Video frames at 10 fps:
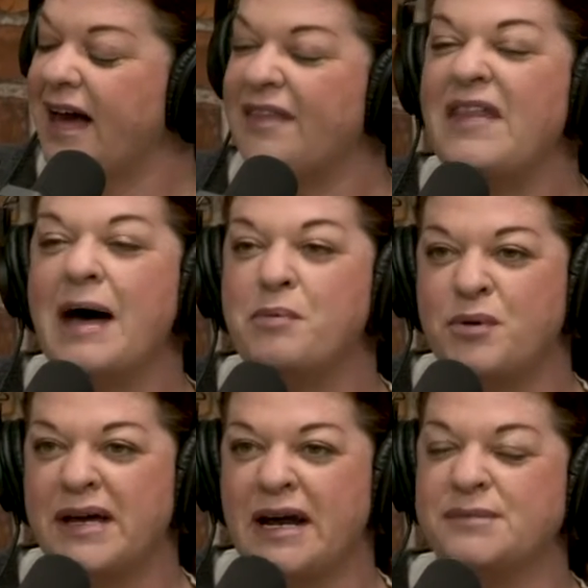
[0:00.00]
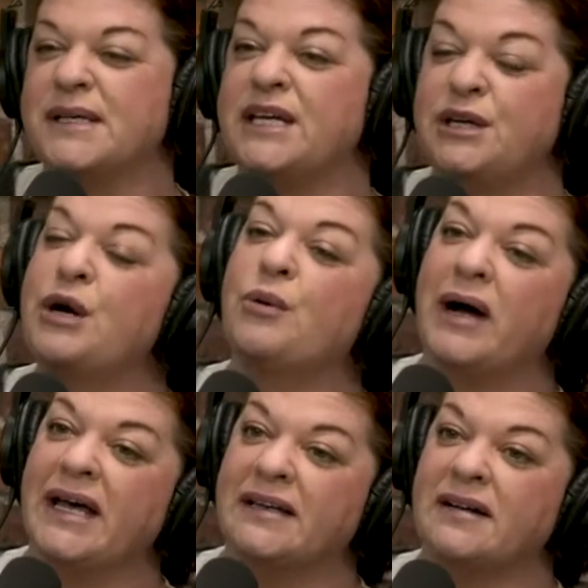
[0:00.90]
At that point, I was like, you know
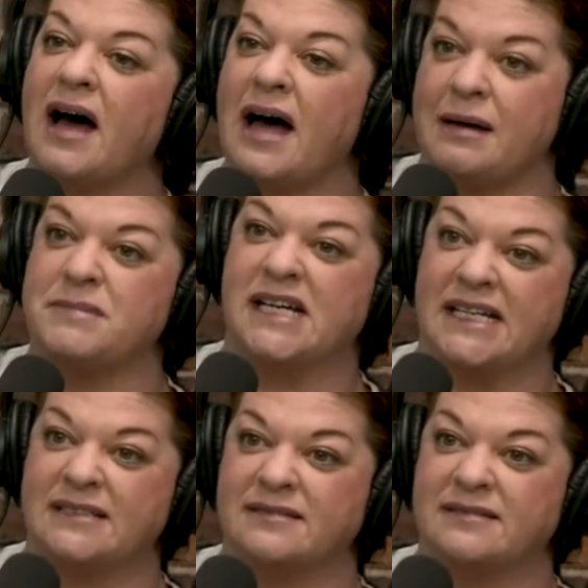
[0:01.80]
what? I'm done.